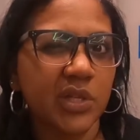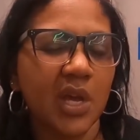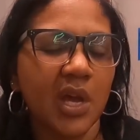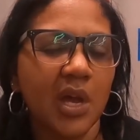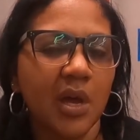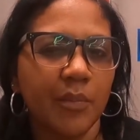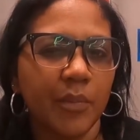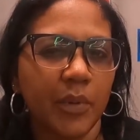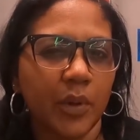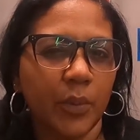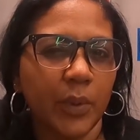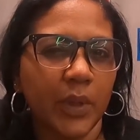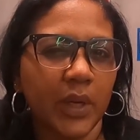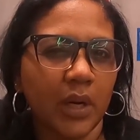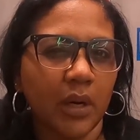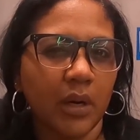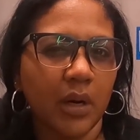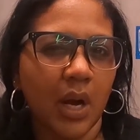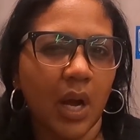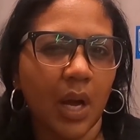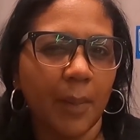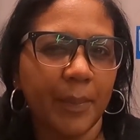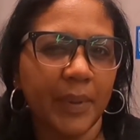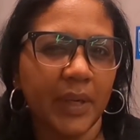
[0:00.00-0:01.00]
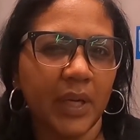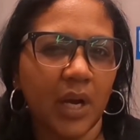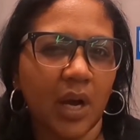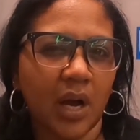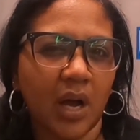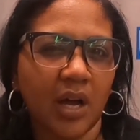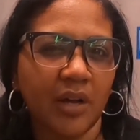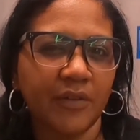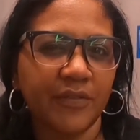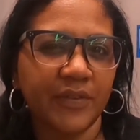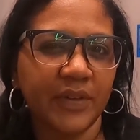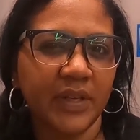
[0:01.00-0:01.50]
but we are hopping
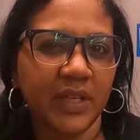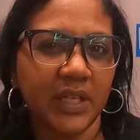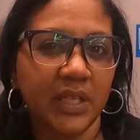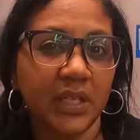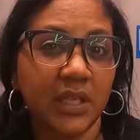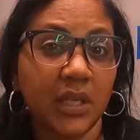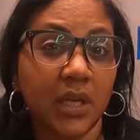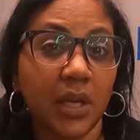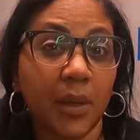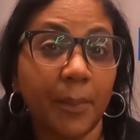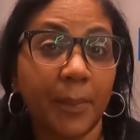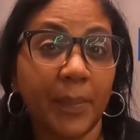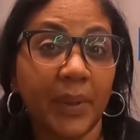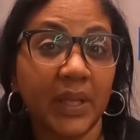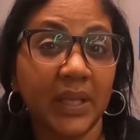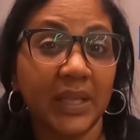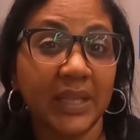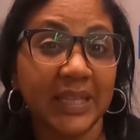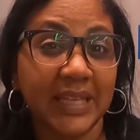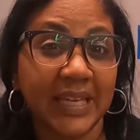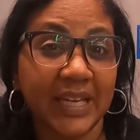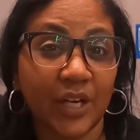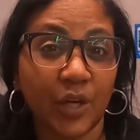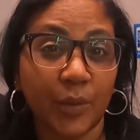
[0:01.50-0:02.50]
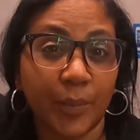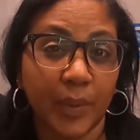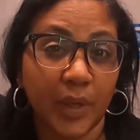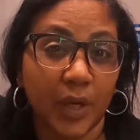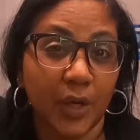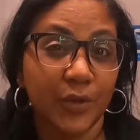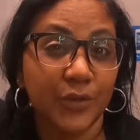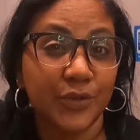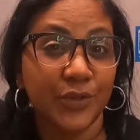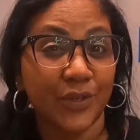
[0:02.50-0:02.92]
off in Palermo.